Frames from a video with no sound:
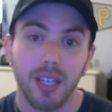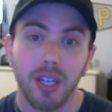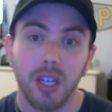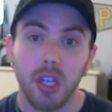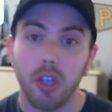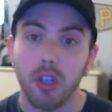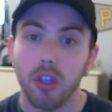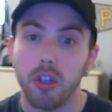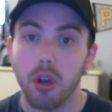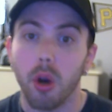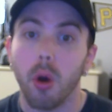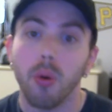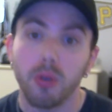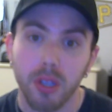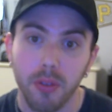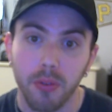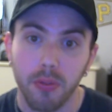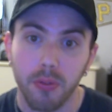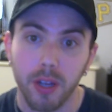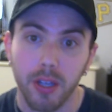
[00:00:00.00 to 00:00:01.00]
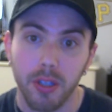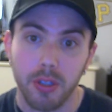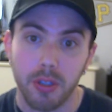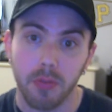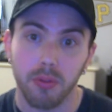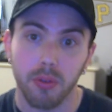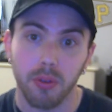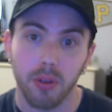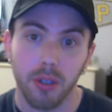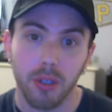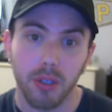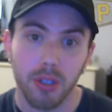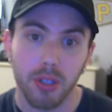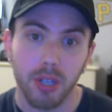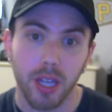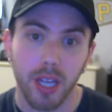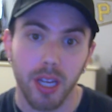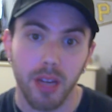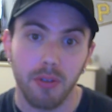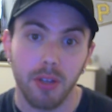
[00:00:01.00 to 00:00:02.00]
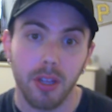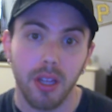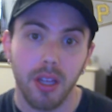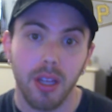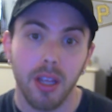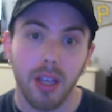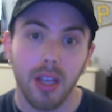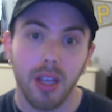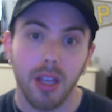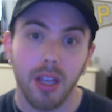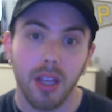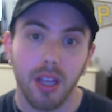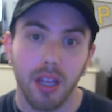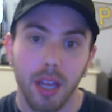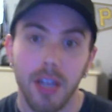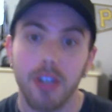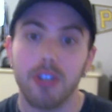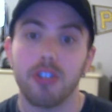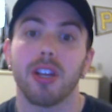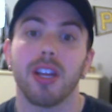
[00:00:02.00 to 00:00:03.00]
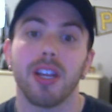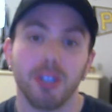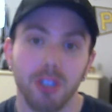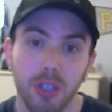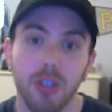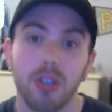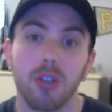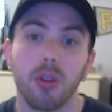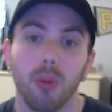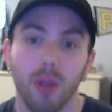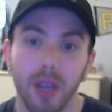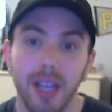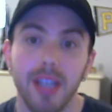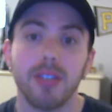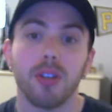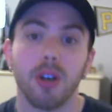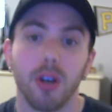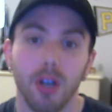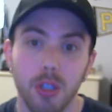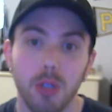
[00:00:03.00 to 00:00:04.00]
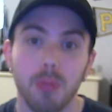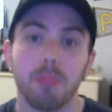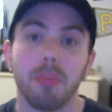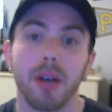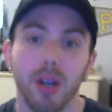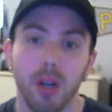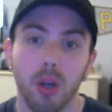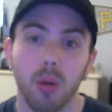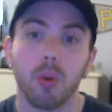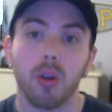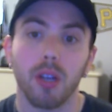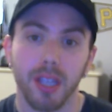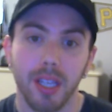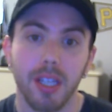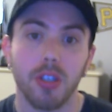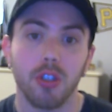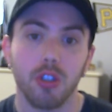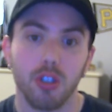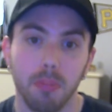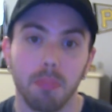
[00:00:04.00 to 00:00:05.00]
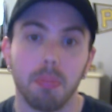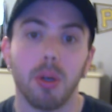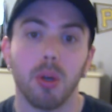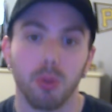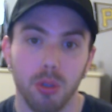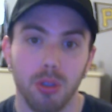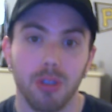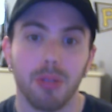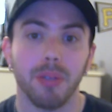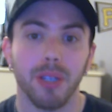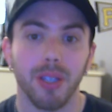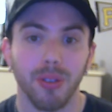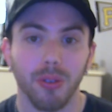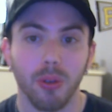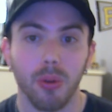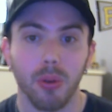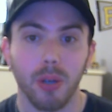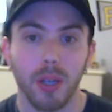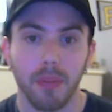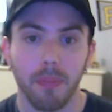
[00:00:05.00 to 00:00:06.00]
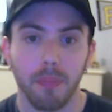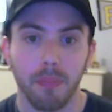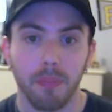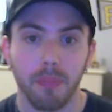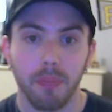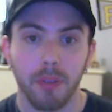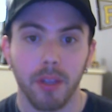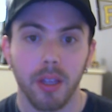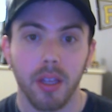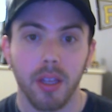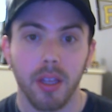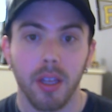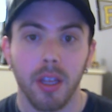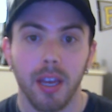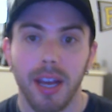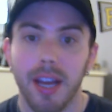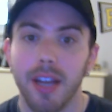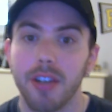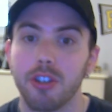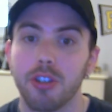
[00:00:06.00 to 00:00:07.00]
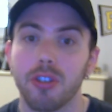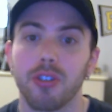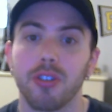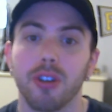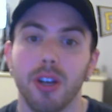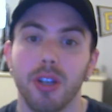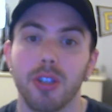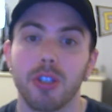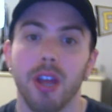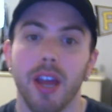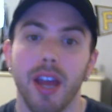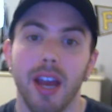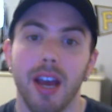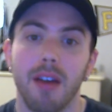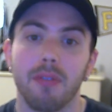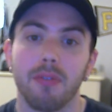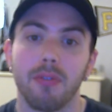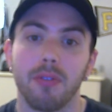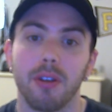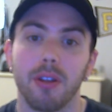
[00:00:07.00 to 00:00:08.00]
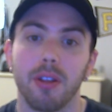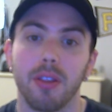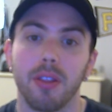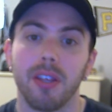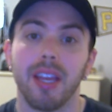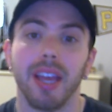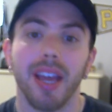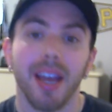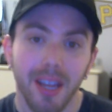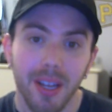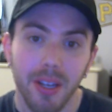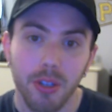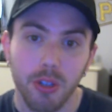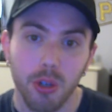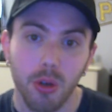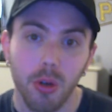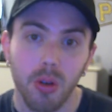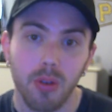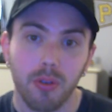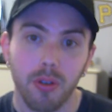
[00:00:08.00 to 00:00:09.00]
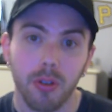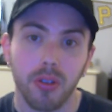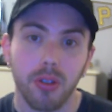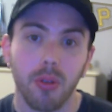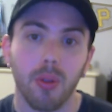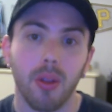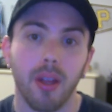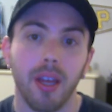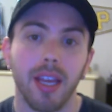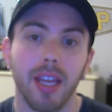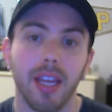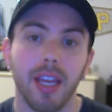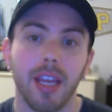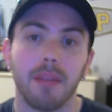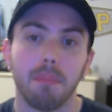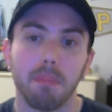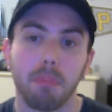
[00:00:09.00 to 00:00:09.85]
no defensive run saved, and Jason DeLay does better what he's supposed to be doing. Hedges does have the edge over DeLay and